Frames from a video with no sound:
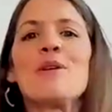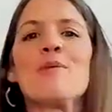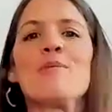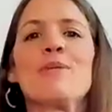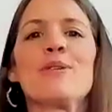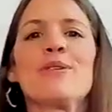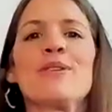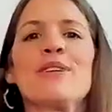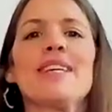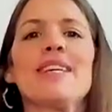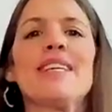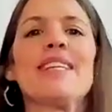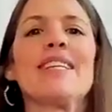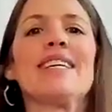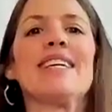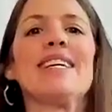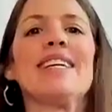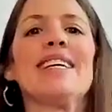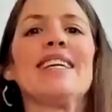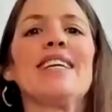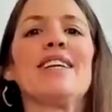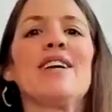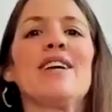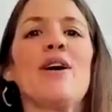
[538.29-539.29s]
Breathe
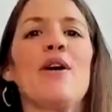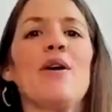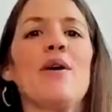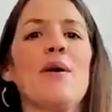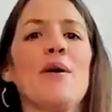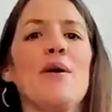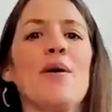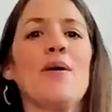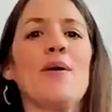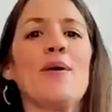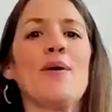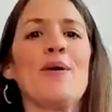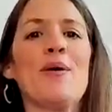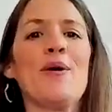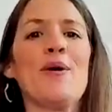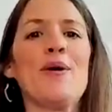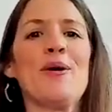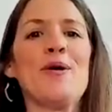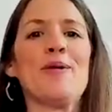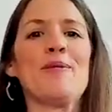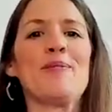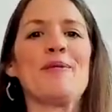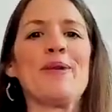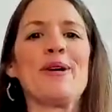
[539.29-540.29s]
in,
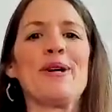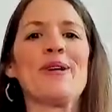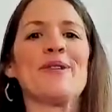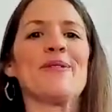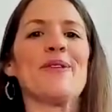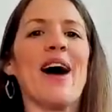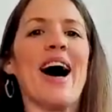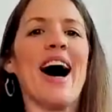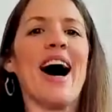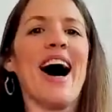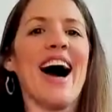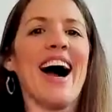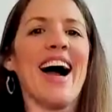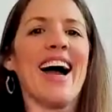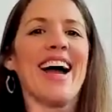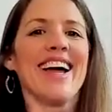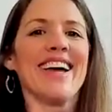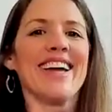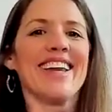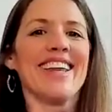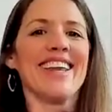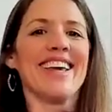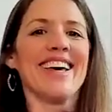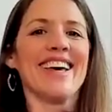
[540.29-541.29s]
open
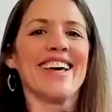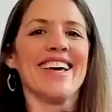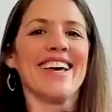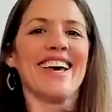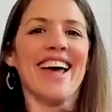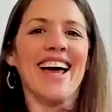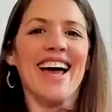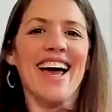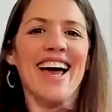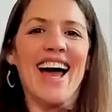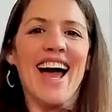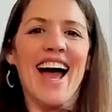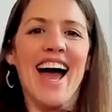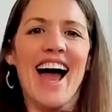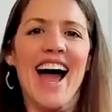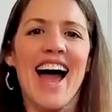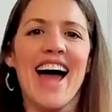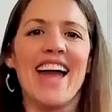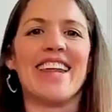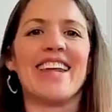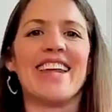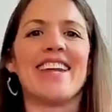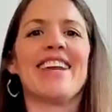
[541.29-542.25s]
wide, and